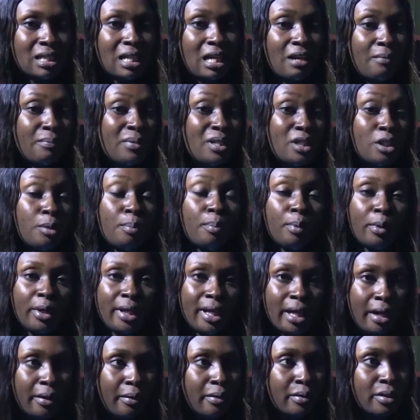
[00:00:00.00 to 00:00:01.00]
that have been
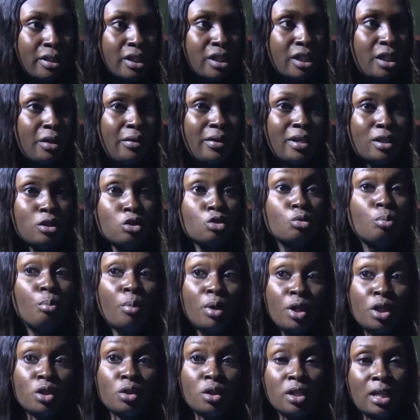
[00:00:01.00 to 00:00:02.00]
deployed around these areas to
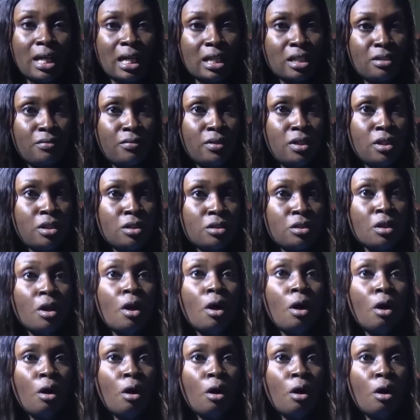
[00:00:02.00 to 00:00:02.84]
monitor the activities